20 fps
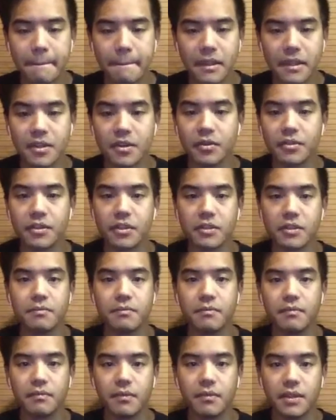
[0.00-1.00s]
you know this
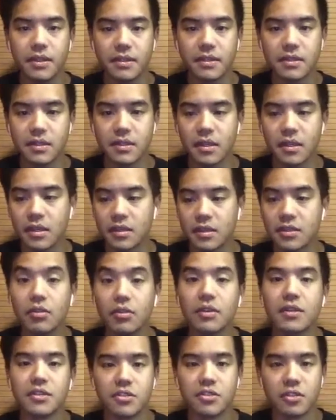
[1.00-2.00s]
this uh,
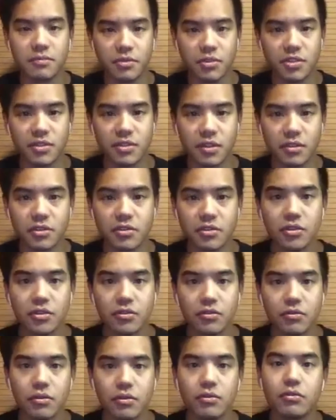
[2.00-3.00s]
token distribution that they're doing
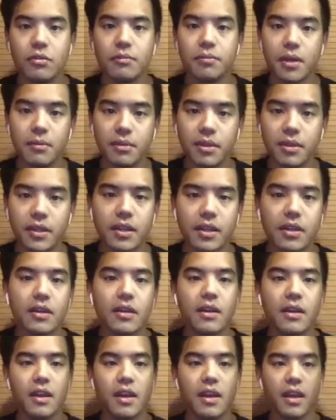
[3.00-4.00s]
through through Republic
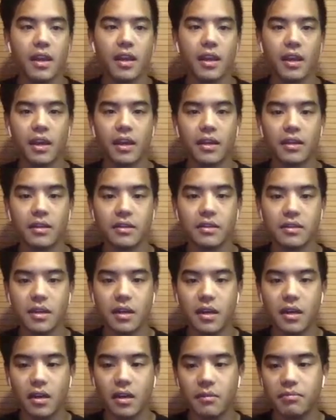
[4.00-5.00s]
and
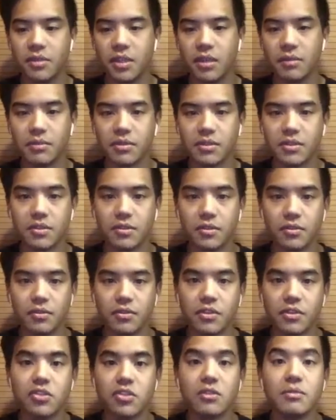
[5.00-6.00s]
uh, be able to
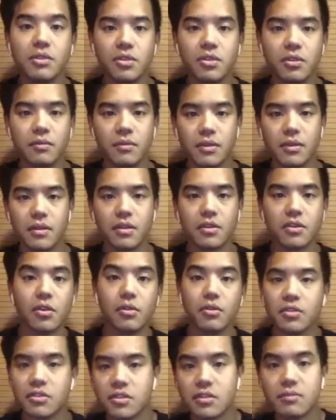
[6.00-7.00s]
distribute their, their,
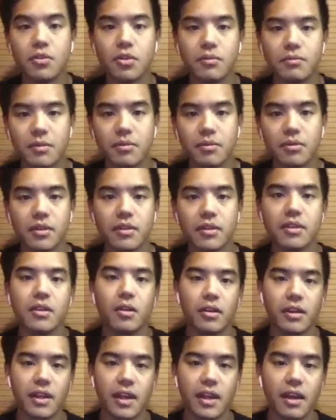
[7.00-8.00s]
tokens to more people than they
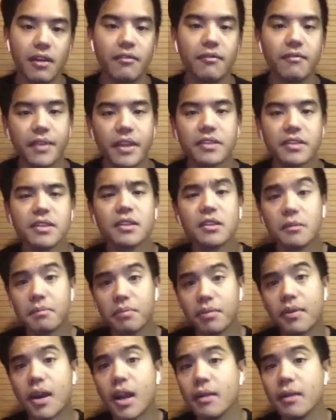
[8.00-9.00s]
already have. That's like the
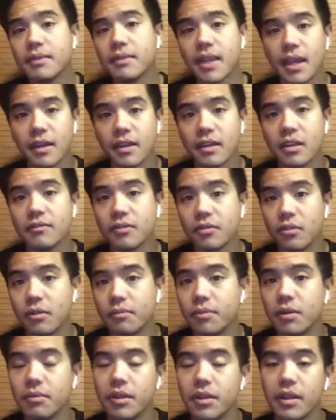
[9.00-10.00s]
prime candidate for
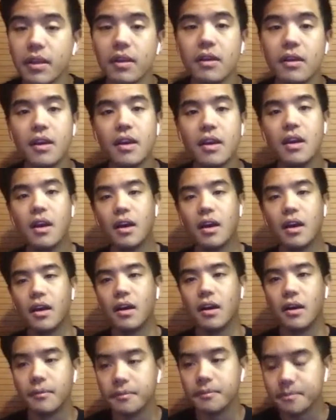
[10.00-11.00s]
Republic. Awesome.
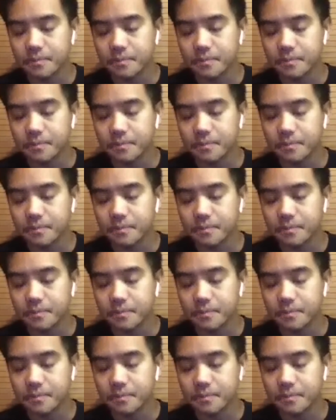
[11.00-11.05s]
Um,